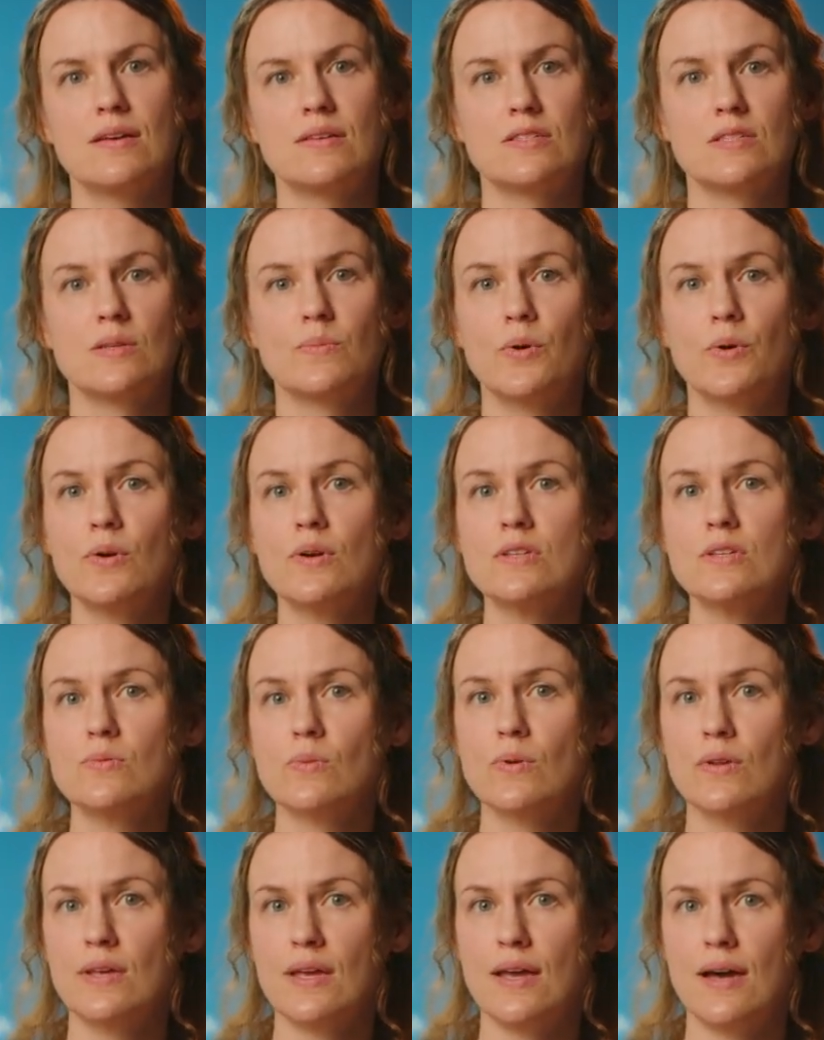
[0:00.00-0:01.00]
Support is
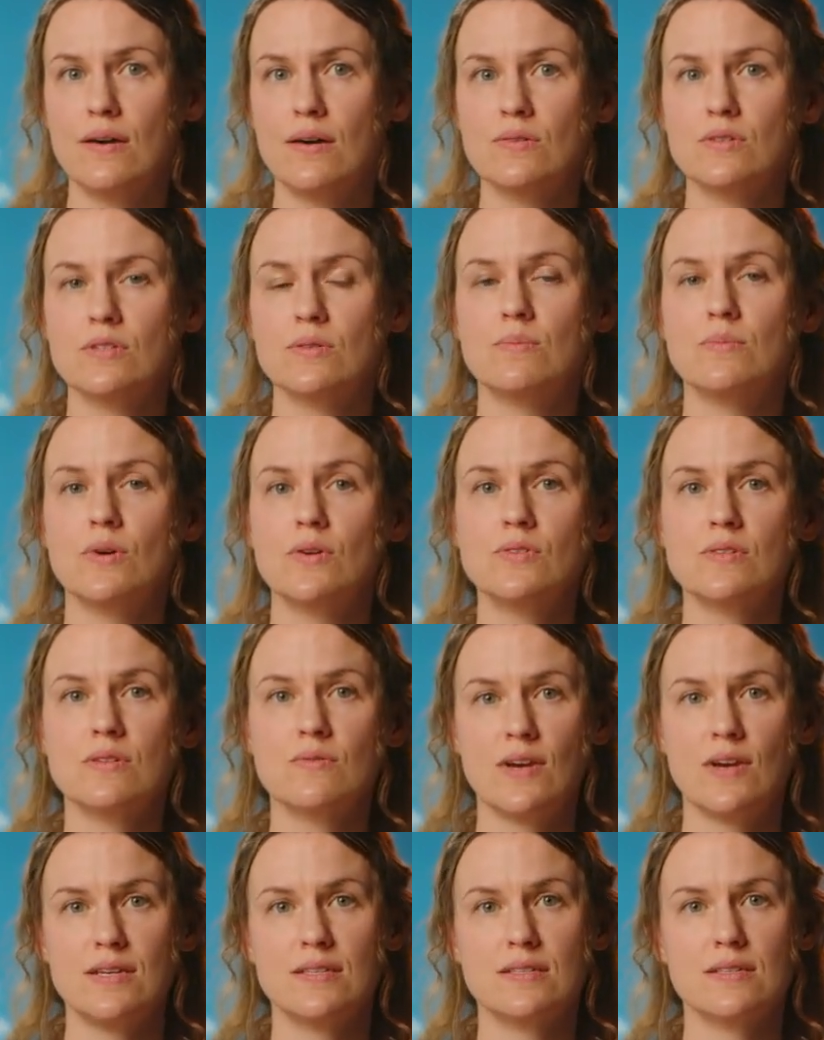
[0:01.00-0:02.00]
rolling out to most
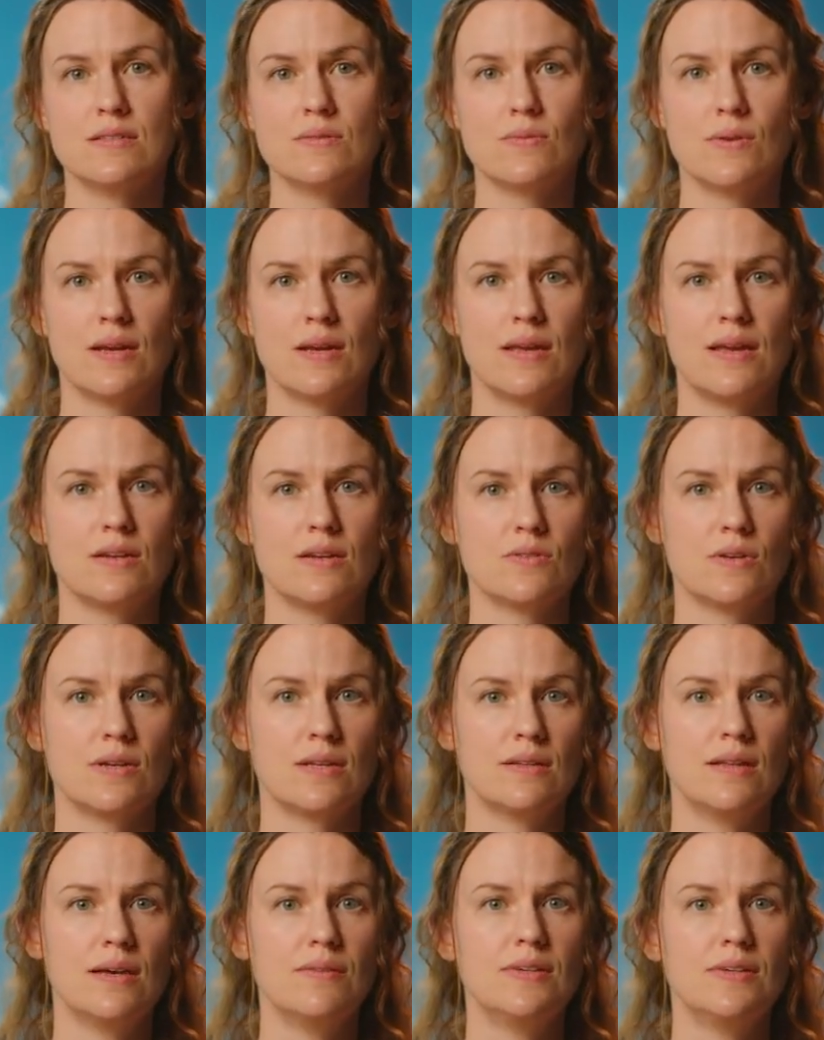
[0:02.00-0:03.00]
devices running Android
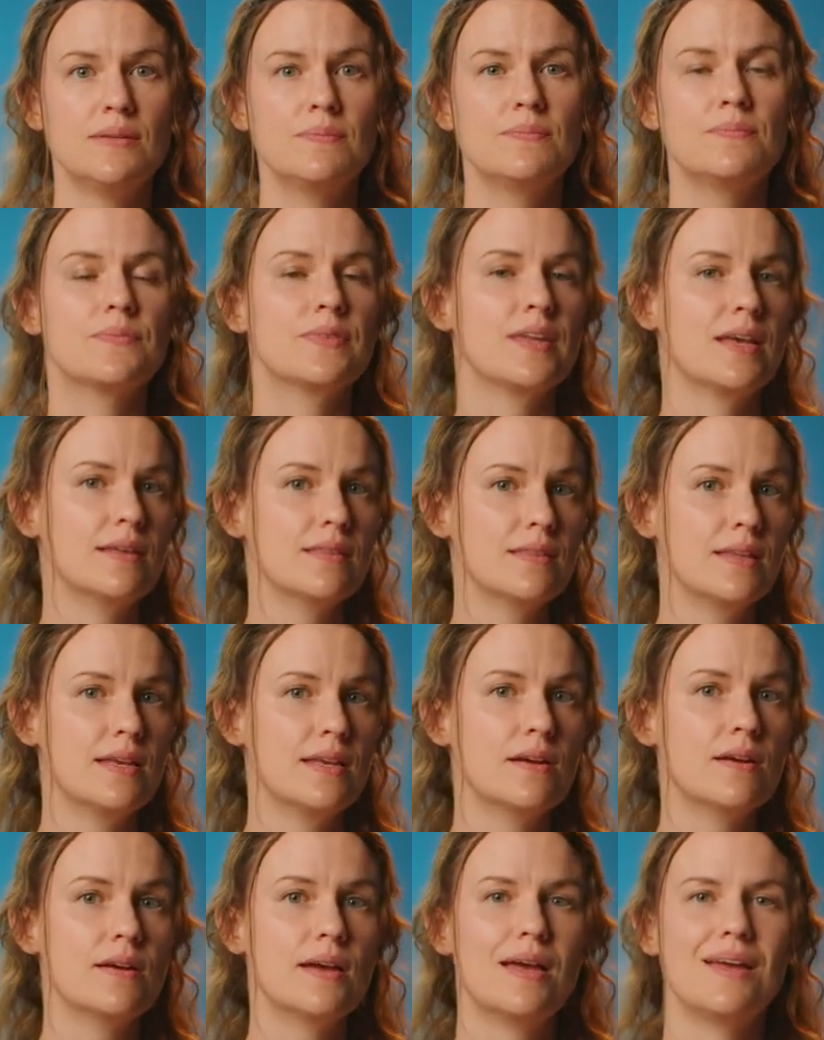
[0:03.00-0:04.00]
11 and
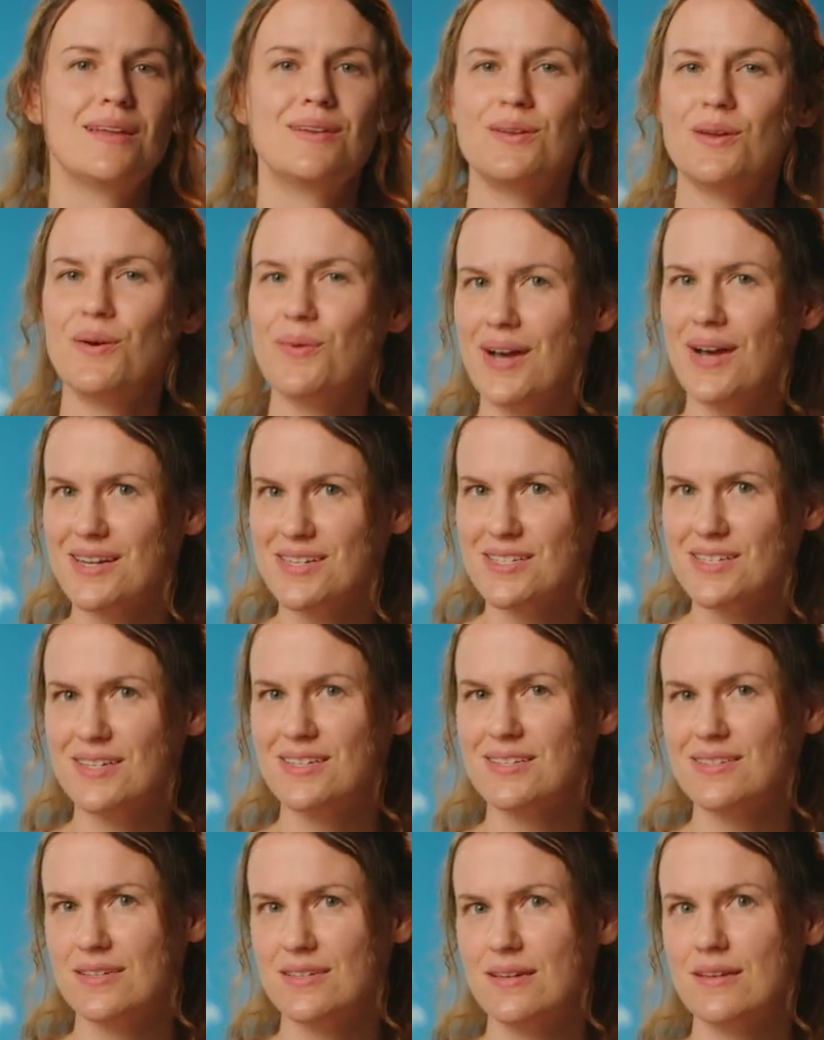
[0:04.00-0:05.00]
later, and no action
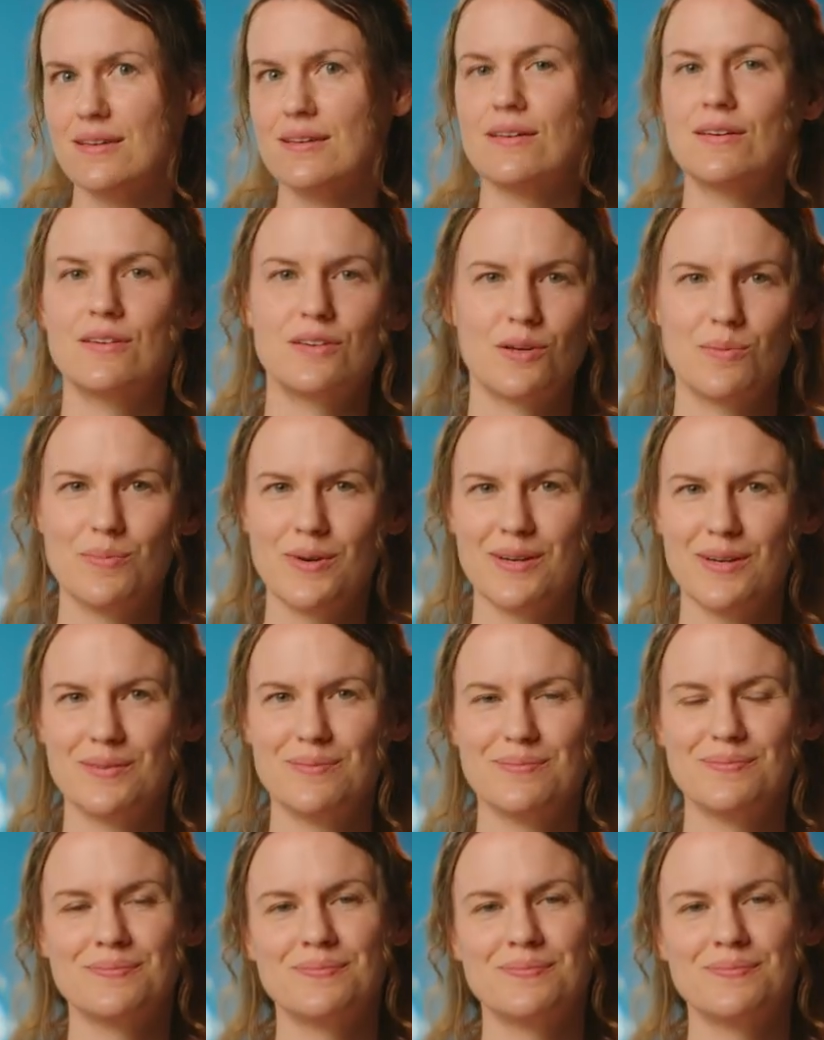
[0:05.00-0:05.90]
is needed on your part.